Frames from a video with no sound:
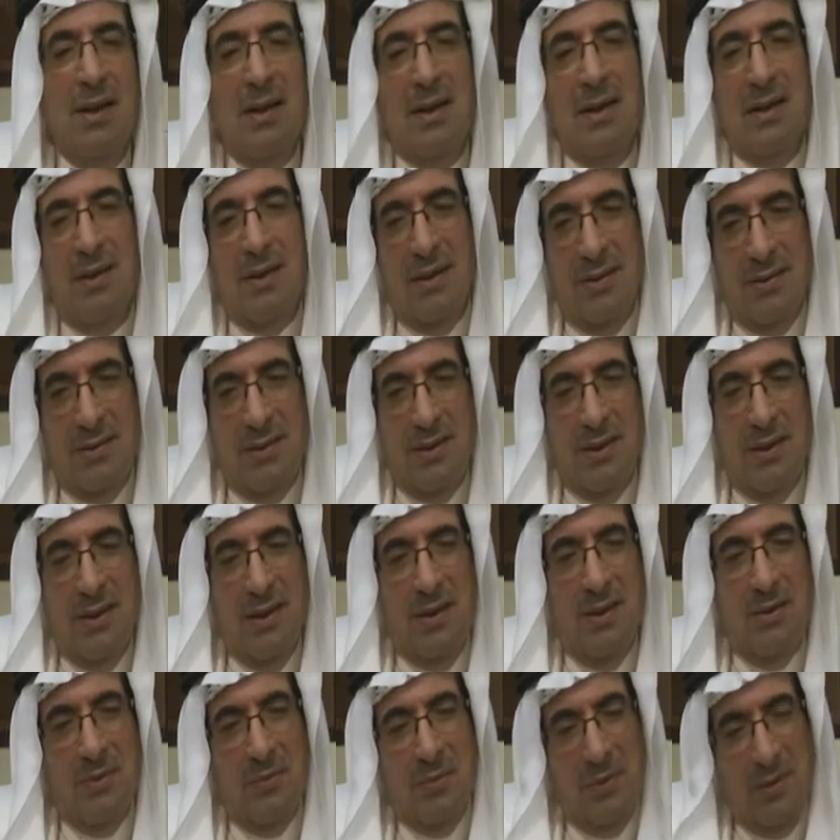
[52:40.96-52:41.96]
Yes.
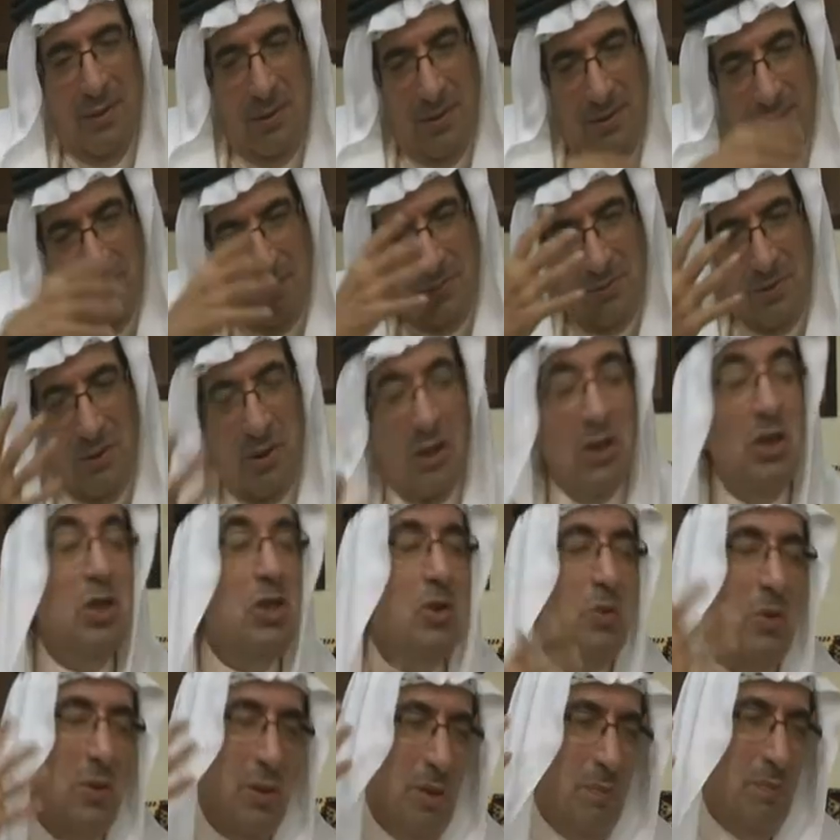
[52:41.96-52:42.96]
We
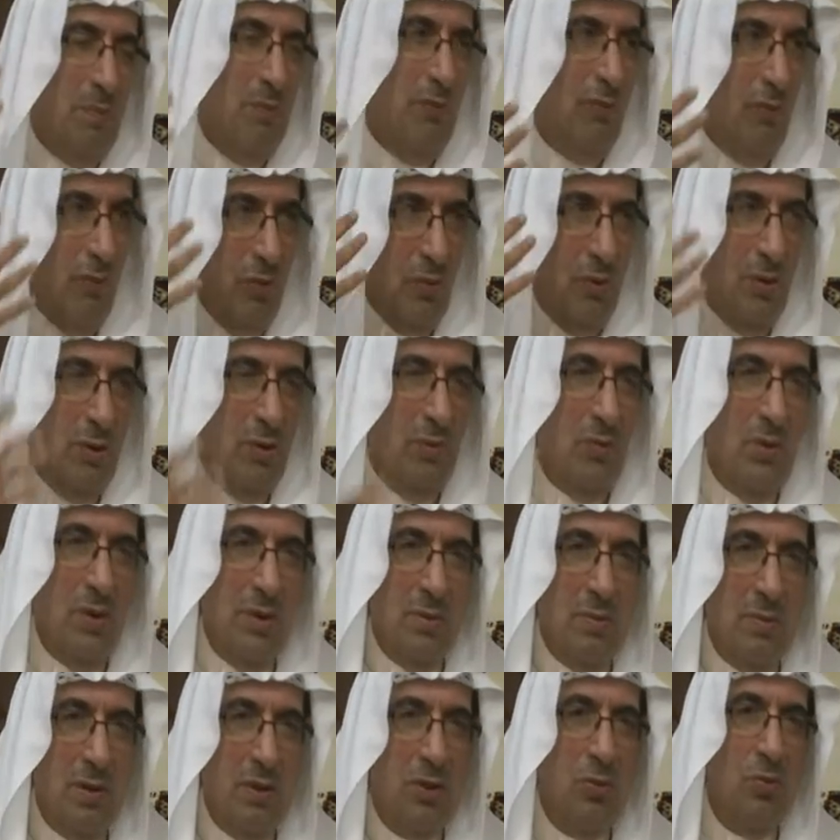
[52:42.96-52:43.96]
usually before it was
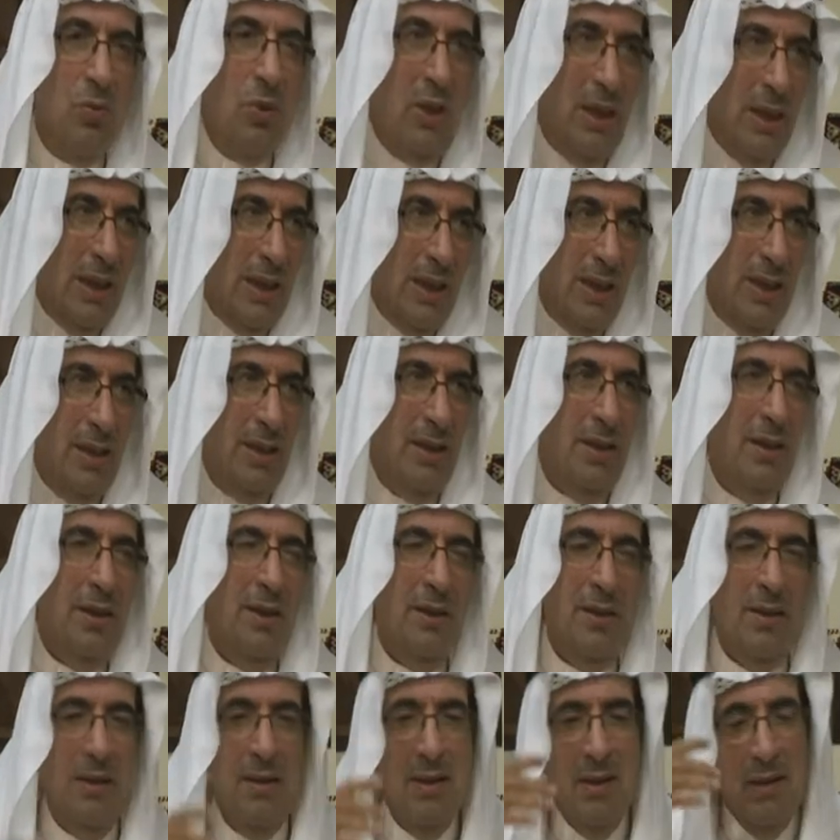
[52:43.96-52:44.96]
weekly, then
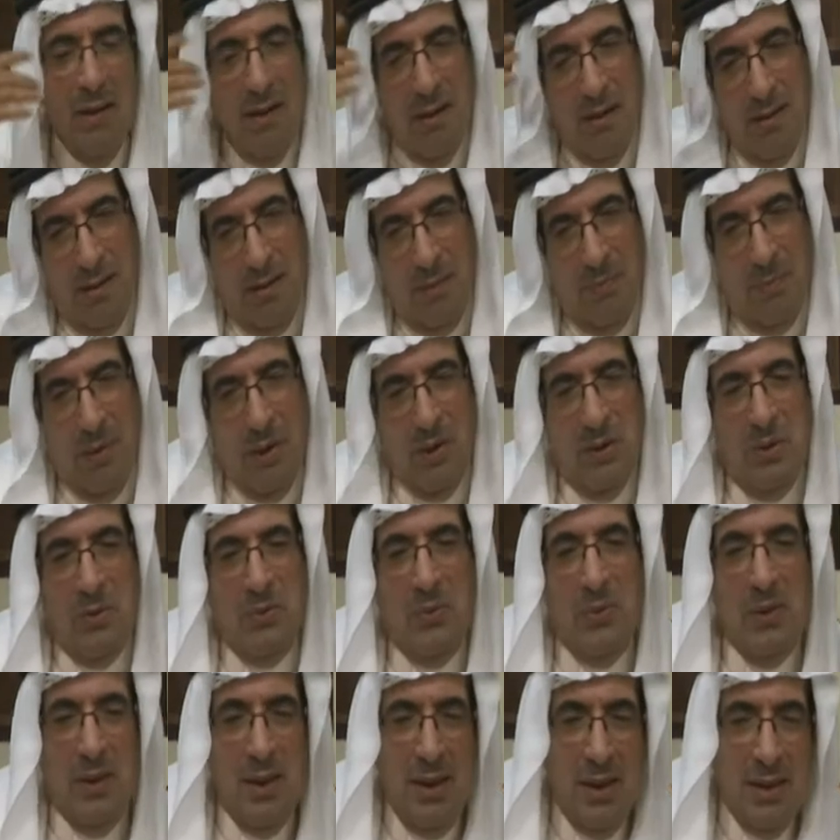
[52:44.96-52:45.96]
by 2
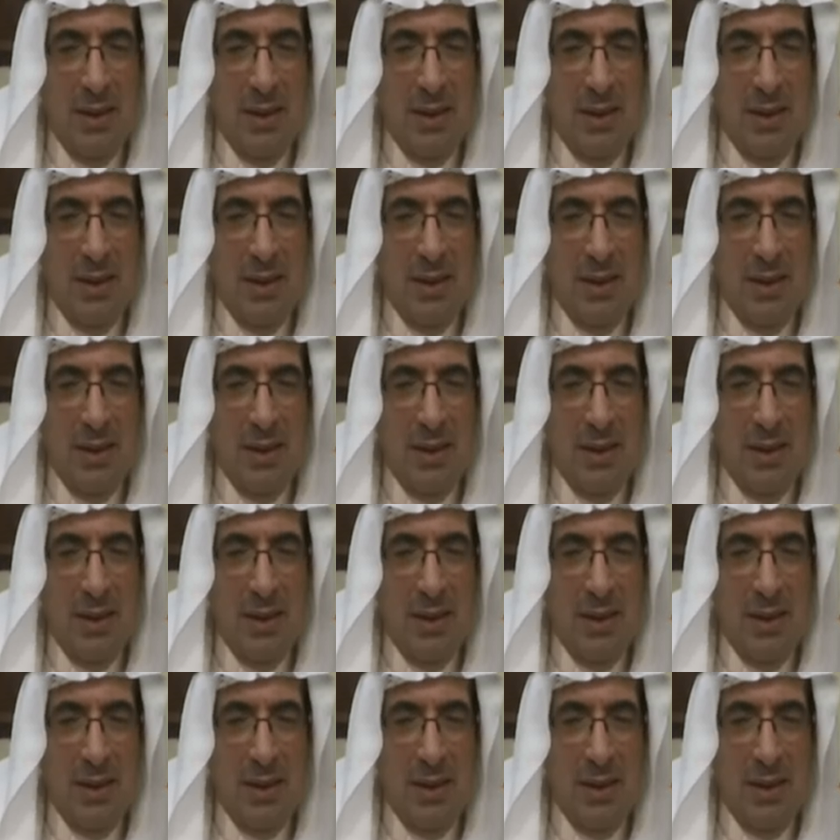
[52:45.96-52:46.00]
weeks.